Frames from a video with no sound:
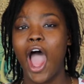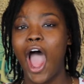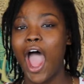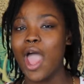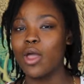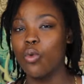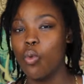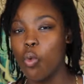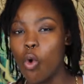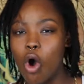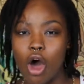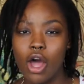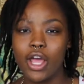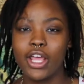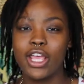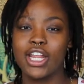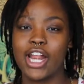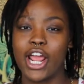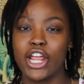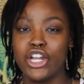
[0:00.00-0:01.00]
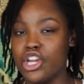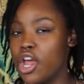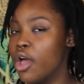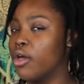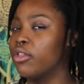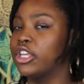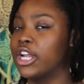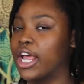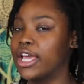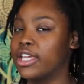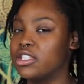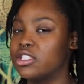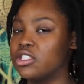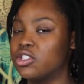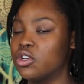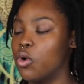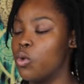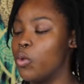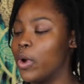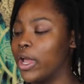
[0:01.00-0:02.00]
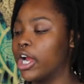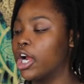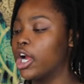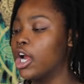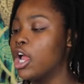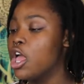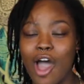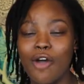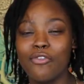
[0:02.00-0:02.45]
I want and I know that I can still wear.